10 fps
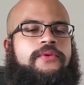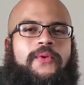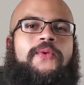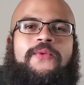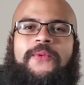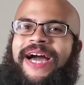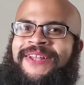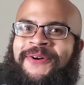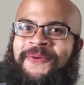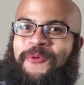Ooh, we got a
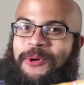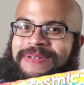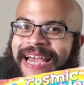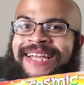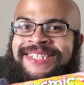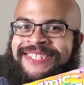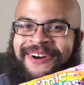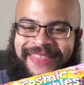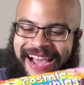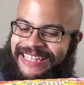little rotation
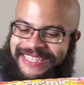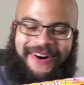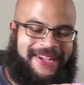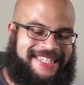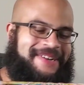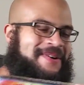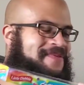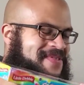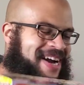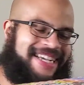on that toss. I don't know
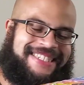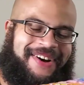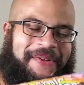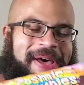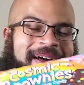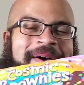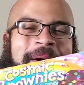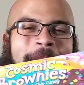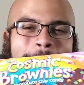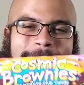if you guys saw that.
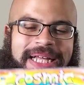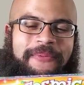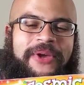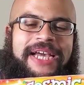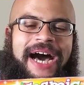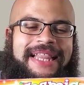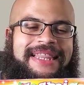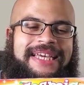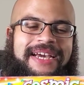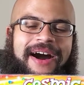But we got
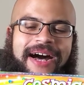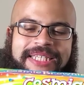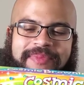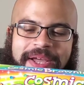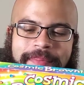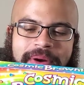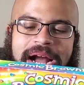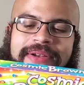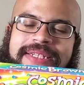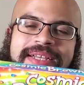the Cosmic
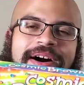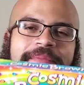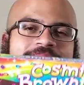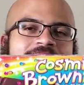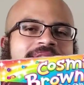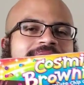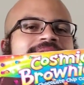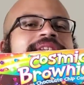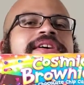Brownies up next.